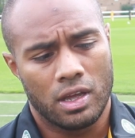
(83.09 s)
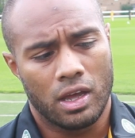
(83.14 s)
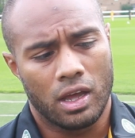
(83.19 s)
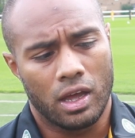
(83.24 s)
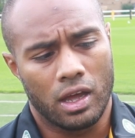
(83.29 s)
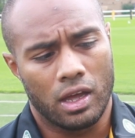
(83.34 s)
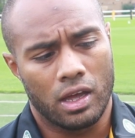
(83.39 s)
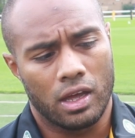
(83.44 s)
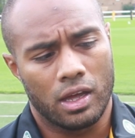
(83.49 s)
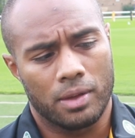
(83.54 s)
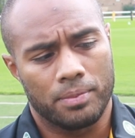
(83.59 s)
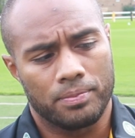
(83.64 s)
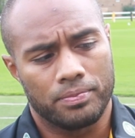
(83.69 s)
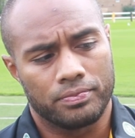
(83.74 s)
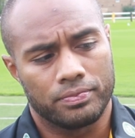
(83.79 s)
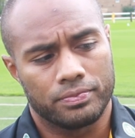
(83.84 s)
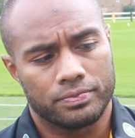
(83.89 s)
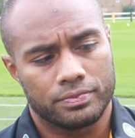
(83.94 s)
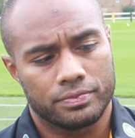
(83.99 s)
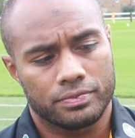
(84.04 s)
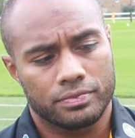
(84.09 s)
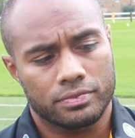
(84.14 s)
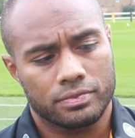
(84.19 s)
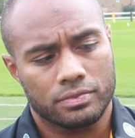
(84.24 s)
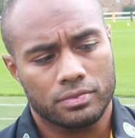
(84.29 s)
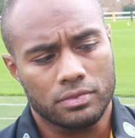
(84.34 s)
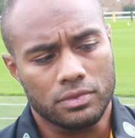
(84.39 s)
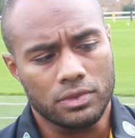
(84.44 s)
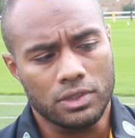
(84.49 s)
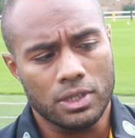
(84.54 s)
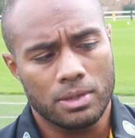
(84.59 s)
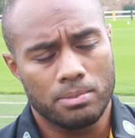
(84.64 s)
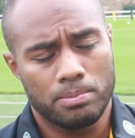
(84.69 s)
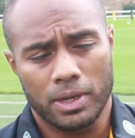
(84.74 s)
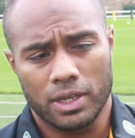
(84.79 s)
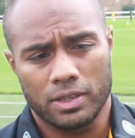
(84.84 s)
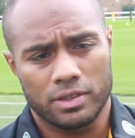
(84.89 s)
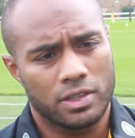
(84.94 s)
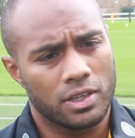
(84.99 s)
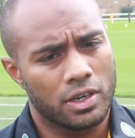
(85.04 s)

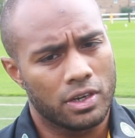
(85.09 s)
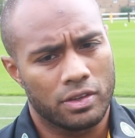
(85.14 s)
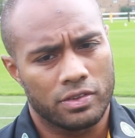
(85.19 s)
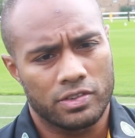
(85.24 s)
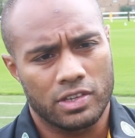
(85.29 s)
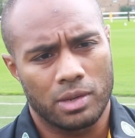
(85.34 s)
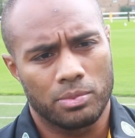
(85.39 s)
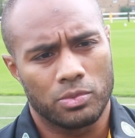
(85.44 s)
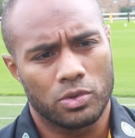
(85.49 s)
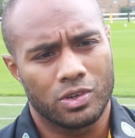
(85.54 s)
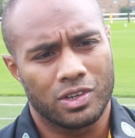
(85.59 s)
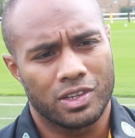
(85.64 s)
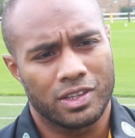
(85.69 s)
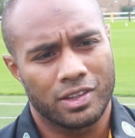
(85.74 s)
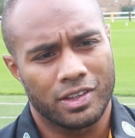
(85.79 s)
But you know, Samoa,